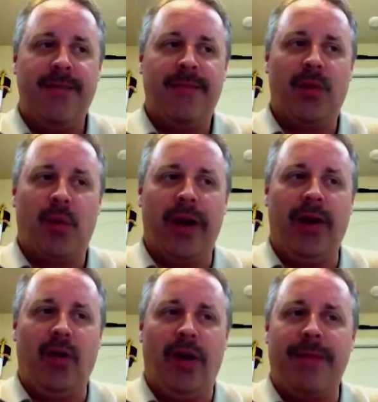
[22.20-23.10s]
The
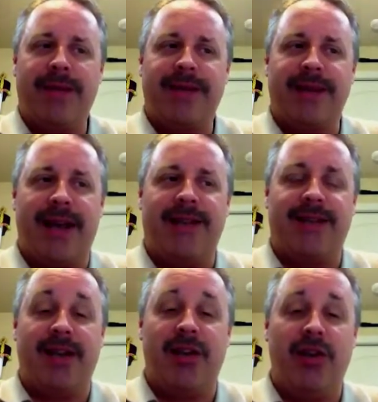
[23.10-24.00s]
rental agreement states
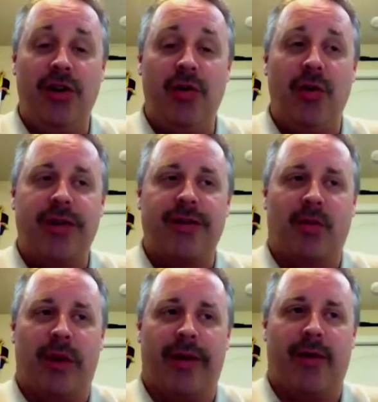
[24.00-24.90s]
that you, as the
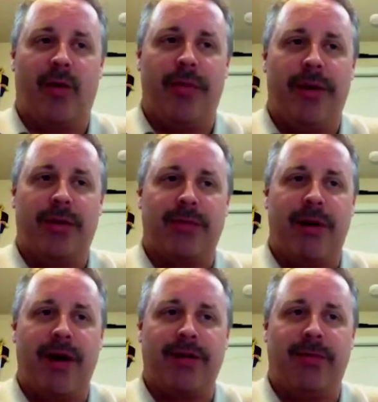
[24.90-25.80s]
renter, will be
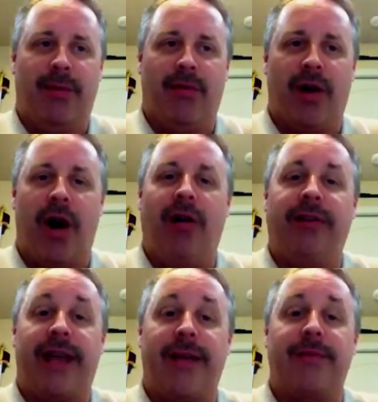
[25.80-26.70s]
responsible for all
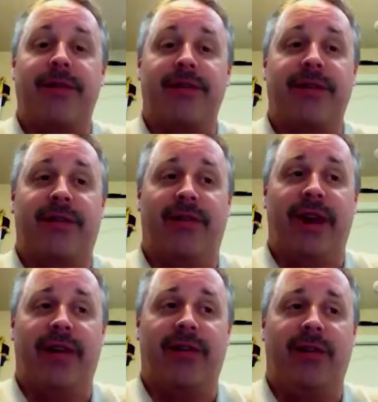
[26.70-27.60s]
damages to the
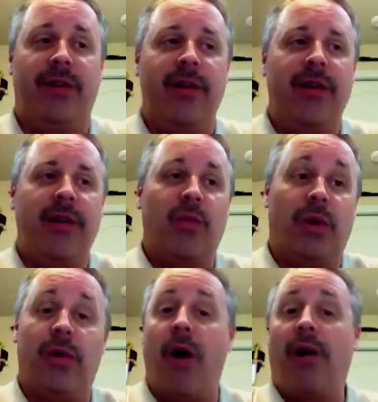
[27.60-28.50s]
vehicle
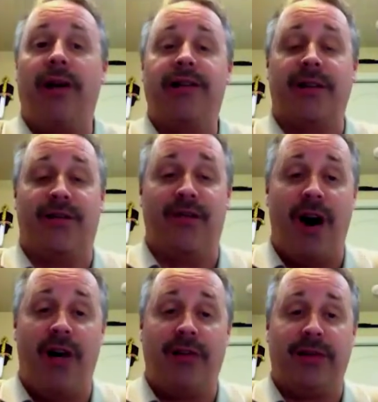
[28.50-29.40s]
regardless of
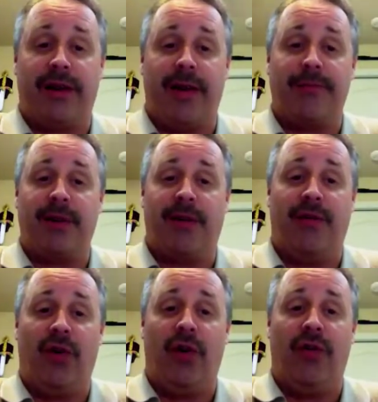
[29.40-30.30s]
fault and up to the
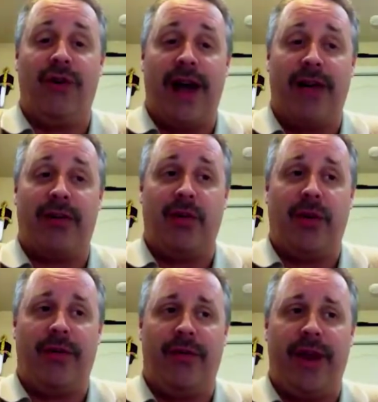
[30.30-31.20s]
full value
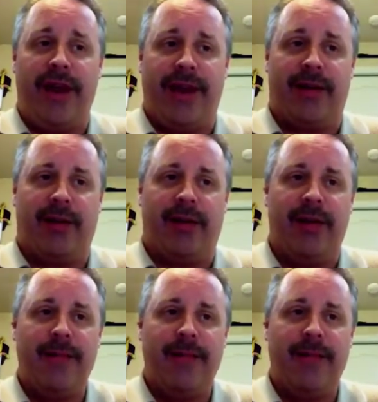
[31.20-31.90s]
of the vehicle.